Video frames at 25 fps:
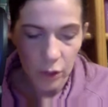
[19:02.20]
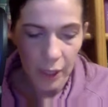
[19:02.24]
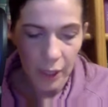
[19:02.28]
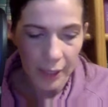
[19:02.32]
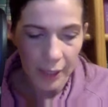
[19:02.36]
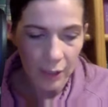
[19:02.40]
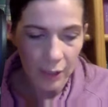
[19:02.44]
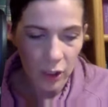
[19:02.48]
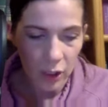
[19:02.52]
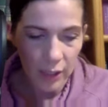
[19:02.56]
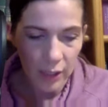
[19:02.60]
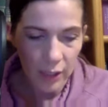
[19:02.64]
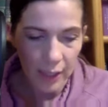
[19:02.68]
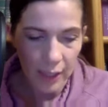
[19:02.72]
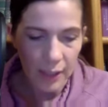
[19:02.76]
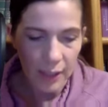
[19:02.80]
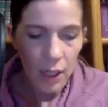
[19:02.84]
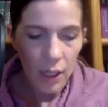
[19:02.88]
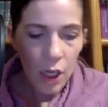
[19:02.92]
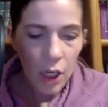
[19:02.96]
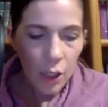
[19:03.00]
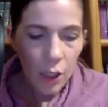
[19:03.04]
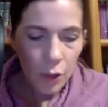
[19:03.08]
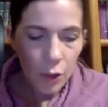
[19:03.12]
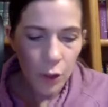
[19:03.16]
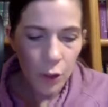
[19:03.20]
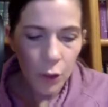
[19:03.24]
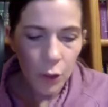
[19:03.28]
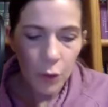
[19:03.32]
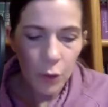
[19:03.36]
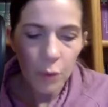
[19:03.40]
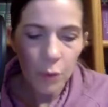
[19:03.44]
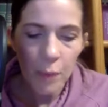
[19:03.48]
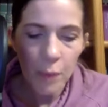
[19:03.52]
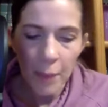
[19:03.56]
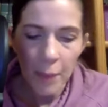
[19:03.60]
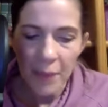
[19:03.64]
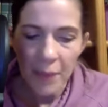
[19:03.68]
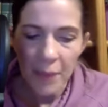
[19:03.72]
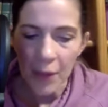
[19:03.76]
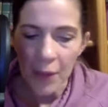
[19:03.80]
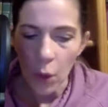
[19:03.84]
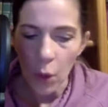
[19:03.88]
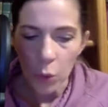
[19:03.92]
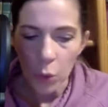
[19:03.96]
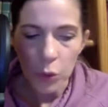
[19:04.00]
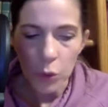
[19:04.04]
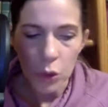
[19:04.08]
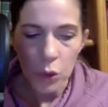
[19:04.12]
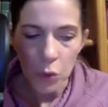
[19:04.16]
she says, don't you remember that
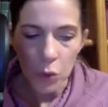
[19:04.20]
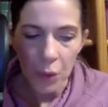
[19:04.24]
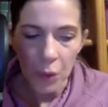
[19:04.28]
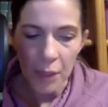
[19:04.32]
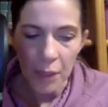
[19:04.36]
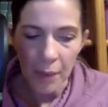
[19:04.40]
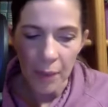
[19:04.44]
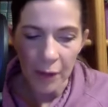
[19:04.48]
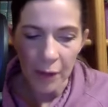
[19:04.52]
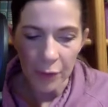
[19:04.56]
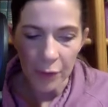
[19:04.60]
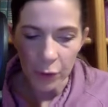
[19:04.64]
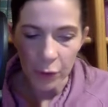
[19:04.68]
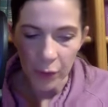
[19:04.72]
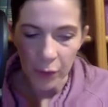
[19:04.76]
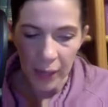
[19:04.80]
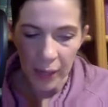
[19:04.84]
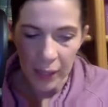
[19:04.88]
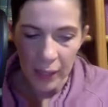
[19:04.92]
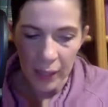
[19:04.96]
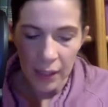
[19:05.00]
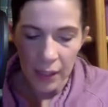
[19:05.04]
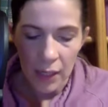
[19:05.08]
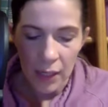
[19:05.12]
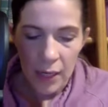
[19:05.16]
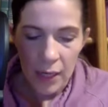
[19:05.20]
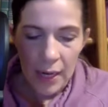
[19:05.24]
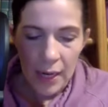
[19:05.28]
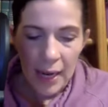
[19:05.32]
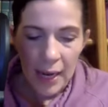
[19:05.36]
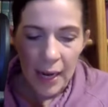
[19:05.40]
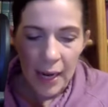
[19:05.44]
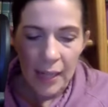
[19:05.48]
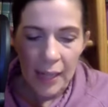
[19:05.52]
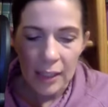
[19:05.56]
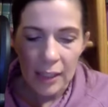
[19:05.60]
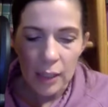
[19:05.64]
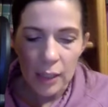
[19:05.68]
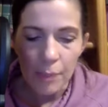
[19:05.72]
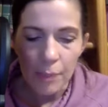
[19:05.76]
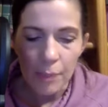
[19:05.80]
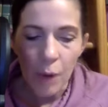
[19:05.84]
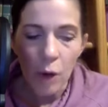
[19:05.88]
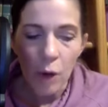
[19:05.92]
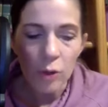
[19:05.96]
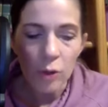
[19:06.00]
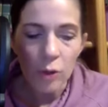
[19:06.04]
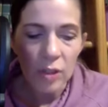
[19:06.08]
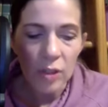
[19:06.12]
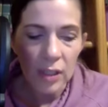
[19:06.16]
old story about the crane? It's
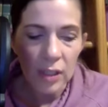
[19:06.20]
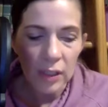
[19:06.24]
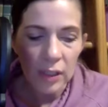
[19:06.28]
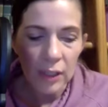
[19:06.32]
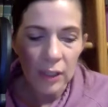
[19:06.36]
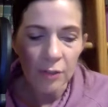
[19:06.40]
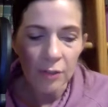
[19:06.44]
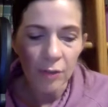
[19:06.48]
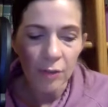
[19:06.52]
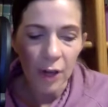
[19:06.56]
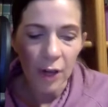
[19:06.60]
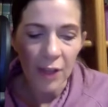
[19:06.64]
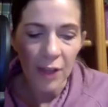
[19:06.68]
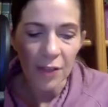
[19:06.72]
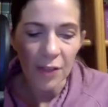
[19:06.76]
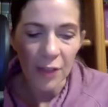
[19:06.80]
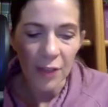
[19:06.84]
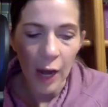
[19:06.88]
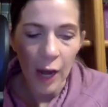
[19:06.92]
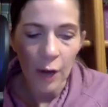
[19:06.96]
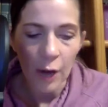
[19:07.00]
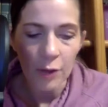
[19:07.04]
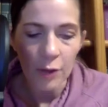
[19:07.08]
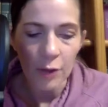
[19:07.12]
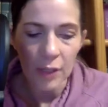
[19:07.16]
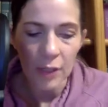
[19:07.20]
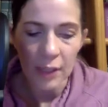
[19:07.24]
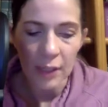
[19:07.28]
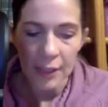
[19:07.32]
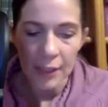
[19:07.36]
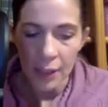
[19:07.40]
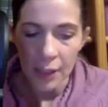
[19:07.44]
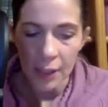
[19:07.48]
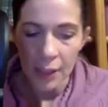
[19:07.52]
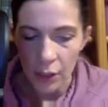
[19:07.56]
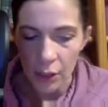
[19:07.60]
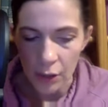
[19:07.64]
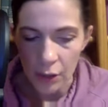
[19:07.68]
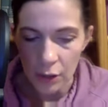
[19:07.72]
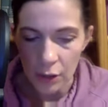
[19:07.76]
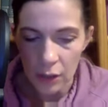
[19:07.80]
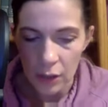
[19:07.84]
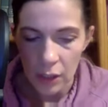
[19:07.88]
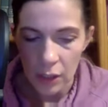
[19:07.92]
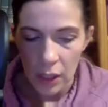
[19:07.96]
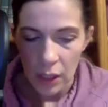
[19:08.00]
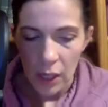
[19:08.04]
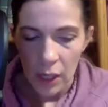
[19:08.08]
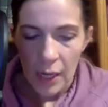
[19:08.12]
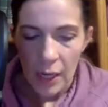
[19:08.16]
supposed to live for 1,000 years.
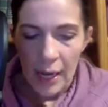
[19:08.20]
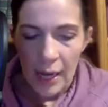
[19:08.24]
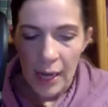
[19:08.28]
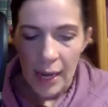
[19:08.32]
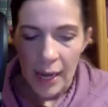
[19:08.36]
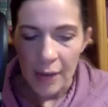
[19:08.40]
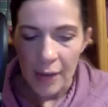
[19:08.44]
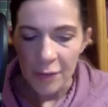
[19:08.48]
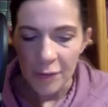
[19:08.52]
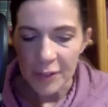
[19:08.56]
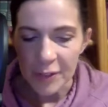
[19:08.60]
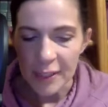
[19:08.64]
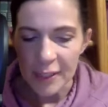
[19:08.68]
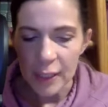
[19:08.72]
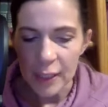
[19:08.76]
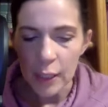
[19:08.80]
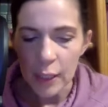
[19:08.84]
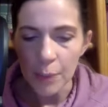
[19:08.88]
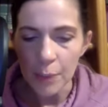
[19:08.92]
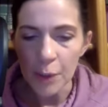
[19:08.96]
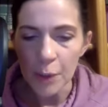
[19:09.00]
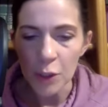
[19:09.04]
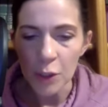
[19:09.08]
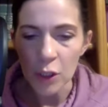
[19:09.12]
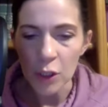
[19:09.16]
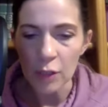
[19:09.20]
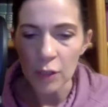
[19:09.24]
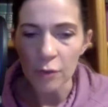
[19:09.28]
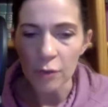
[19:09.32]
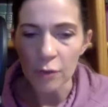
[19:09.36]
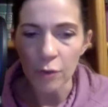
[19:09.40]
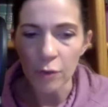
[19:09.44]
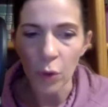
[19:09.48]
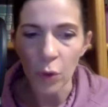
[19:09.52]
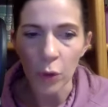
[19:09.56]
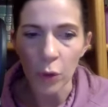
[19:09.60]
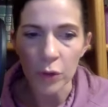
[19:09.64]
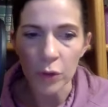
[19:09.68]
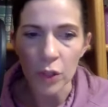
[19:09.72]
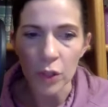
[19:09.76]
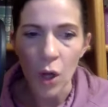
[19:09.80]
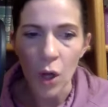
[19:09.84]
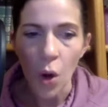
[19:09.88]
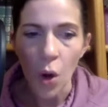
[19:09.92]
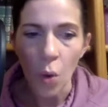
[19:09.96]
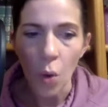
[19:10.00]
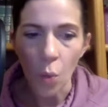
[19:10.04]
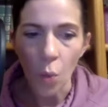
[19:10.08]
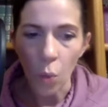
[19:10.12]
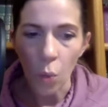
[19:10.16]
If a sick person folds
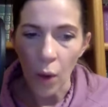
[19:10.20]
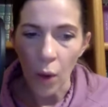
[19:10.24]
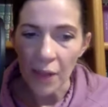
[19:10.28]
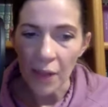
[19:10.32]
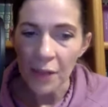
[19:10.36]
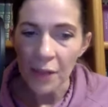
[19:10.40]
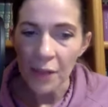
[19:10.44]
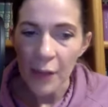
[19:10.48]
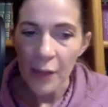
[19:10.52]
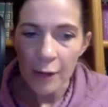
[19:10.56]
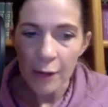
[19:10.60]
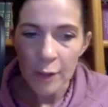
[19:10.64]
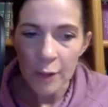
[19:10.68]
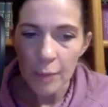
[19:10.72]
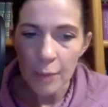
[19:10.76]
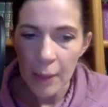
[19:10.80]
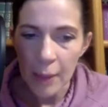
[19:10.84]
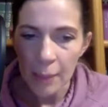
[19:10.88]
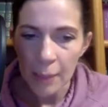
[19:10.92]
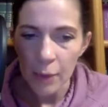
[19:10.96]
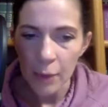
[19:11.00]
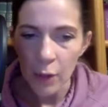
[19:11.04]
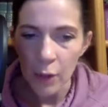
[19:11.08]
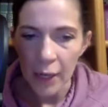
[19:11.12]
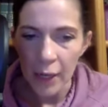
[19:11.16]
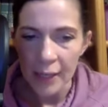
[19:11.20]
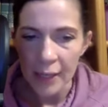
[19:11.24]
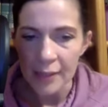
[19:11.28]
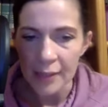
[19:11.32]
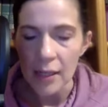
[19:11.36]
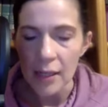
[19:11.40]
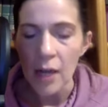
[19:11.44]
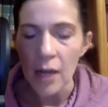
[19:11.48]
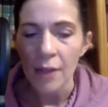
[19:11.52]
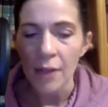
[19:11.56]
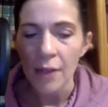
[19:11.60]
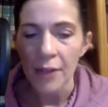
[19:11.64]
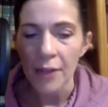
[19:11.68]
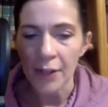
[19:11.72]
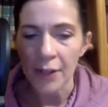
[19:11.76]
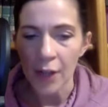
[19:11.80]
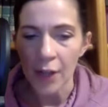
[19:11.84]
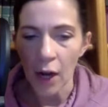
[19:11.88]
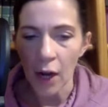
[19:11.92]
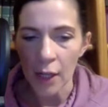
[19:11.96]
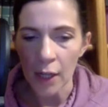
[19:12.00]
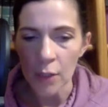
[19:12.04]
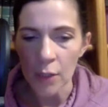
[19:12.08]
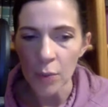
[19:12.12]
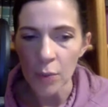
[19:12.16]
1,000 paper cranes, the
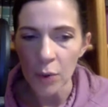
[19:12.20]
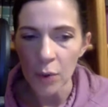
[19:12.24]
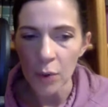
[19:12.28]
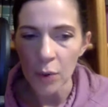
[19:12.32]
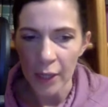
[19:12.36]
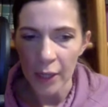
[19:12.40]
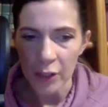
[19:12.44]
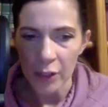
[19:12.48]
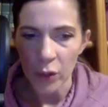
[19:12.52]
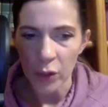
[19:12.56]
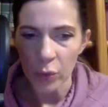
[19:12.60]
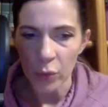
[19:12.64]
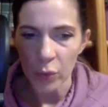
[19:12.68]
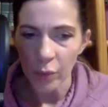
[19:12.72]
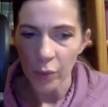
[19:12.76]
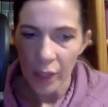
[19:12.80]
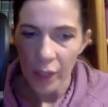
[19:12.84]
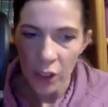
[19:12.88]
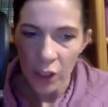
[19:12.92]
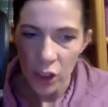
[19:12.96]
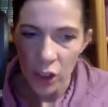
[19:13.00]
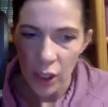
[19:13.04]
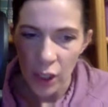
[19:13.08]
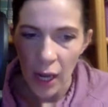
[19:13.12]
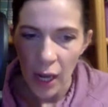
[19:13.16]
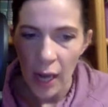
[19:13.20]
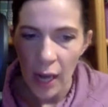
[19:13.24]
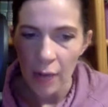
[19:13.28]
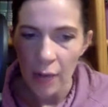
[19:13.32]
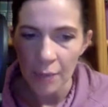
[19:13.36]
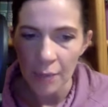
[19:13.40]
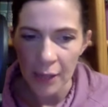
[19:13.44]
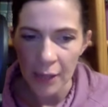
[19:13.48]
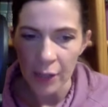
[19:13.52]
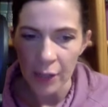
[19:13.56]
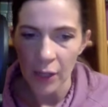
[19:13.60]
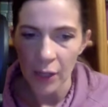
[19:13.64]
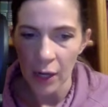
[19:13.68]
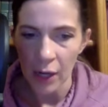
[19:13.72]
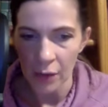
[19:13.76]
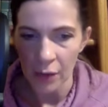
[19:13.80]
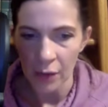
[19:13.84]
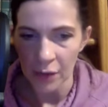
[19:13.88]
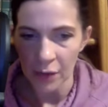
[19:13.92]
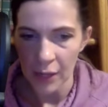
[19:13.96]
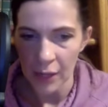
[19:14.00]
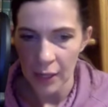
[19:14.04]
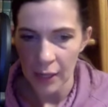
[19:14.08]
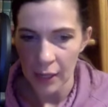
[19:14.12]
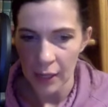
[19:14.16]
gods will grant her wish and make her
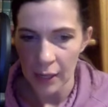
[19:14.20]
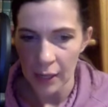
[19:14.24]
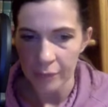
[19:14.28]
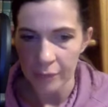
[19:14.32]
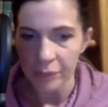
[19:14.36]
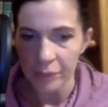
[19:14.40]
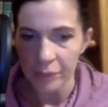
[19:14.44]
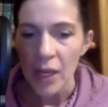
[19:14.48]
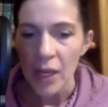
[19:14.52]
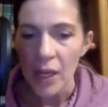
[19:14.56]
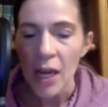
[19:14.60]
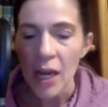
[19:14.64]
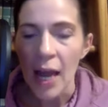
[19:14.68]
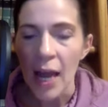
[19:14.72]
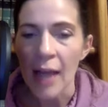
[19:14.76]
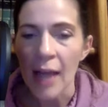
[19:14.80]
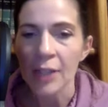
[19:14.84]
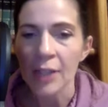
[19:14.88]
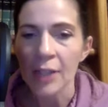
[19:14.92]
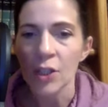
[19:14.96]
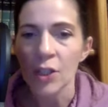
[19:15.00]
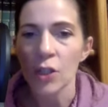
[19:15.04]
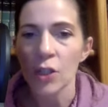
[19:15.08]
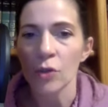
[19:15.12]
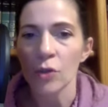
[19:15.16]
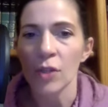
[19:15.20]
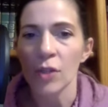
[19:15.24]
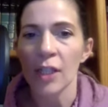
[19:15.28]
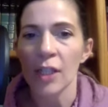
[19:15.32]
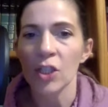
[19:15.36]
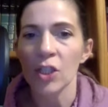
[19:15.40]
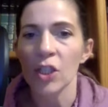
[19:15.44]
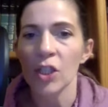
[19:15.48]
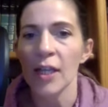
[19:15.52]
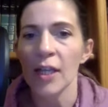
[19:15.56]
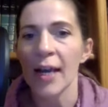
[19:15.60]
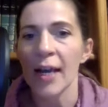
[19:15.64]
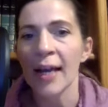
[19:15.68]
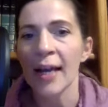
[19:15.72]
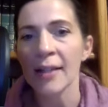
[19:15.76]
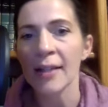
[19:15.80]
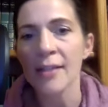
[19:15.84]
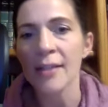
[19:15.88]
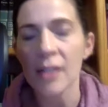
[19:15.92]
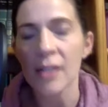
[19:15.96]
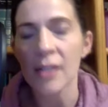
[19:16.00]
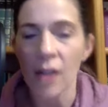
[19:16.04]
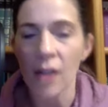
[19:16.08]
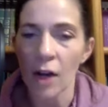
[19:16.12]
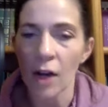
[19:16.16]
healthy again. And so then she hands
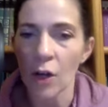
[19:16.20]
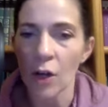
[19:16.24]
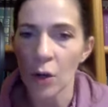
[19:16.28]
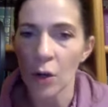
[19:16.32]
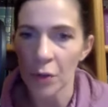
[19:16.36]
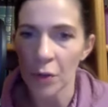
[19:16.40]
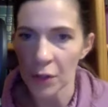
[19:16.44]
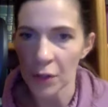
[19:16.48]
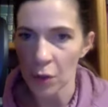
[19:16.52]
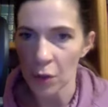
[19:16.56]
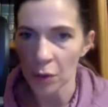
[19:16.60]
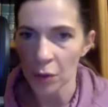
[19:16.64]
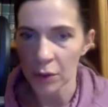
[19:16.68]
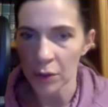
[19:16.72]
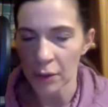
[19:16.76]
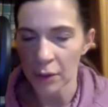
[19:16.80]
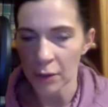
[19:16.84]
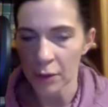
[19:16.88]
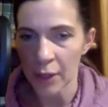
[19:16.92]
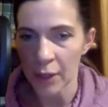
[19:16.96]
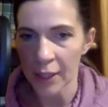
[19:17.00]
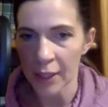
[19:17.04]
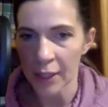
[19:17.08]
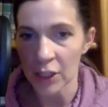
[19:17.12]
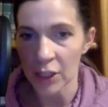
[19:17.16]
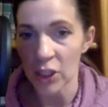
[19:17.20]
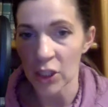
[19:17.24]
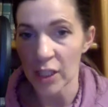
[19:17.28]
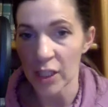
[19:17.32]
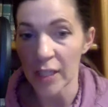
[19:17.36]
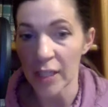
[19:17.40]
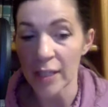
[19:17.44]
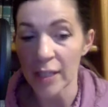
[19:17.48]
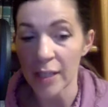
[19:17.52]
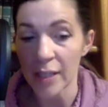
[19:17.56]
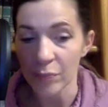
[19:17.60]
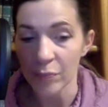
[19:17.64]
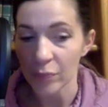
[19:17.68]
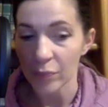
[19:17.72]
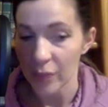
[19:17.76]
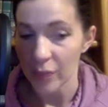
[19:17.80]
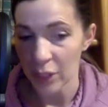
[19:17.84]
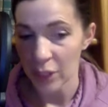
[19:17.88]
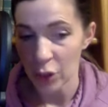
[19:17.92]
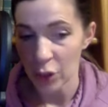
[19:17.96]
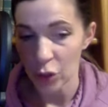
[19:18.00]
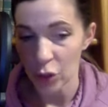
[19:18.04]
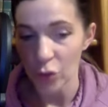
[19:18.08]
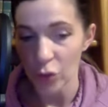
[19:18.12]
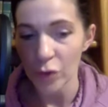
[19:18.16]
Sadako the golden crane. She says,
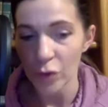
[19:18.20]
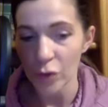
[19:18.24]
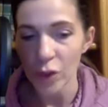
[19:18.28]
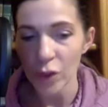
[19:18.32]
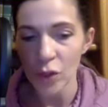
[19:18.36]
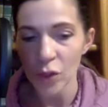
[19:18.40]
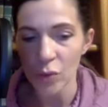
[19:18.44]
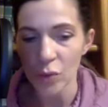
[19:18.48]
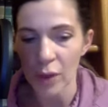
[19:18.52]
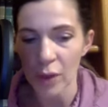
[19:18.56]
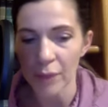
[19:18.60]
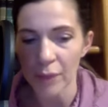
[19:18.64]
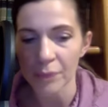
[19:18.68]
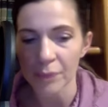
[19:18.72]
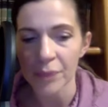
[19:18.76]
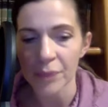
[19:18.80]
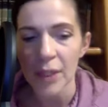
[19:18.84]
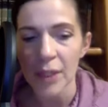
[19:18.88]
here's your first one.